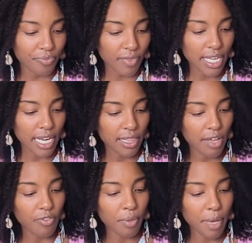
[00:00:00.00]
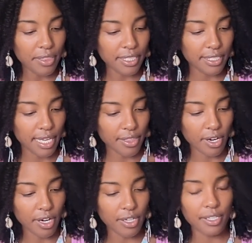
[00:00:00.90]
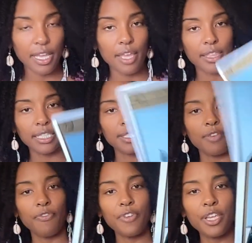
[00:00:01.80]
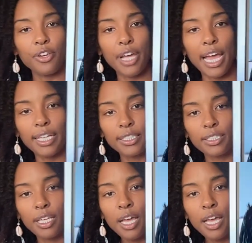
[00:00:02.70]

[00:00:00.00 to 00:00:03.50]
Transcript: And I love about this Death card, this figure has